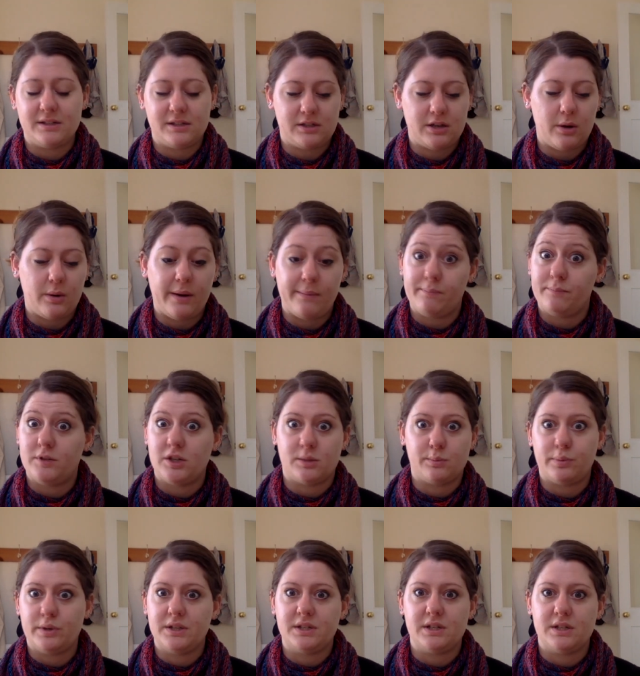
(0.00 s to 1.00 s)
So I just
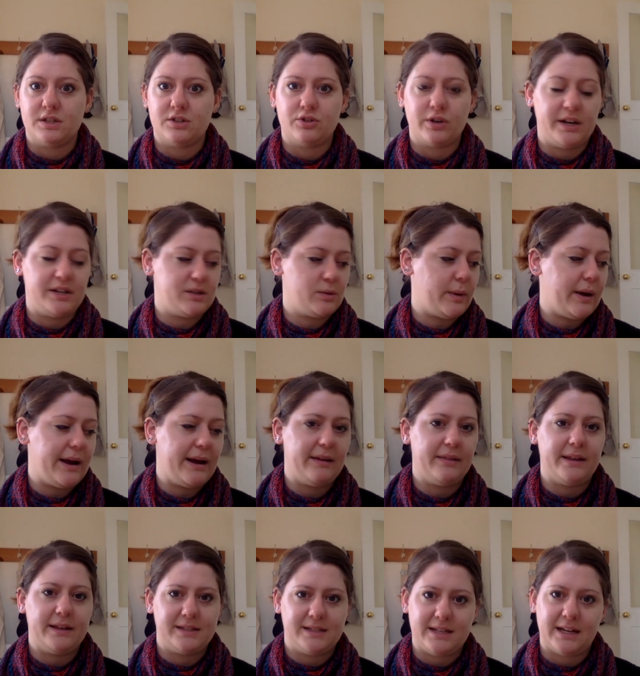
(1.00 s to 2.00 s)
print it straight away
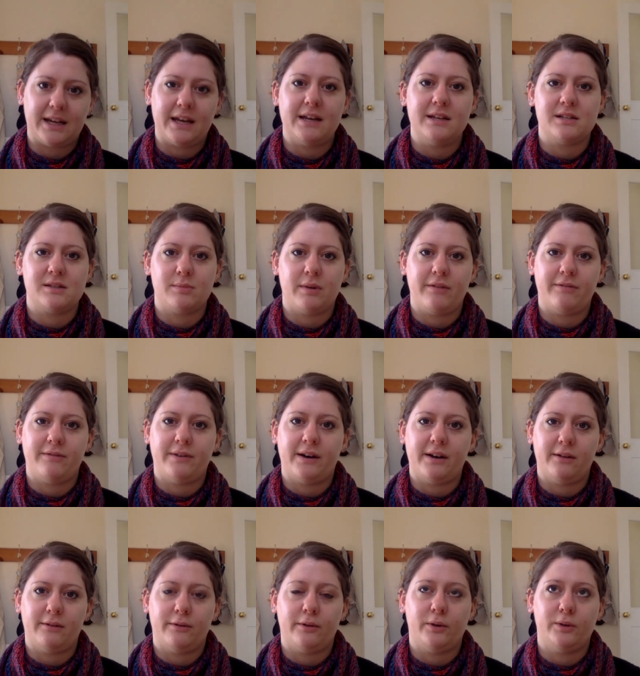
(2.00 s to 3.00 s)
and then stick it into my
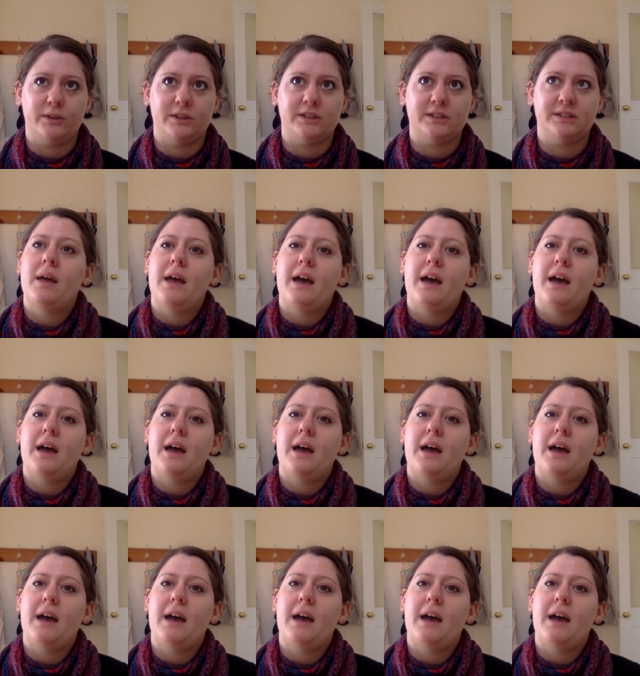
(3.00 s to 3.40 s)
file folders.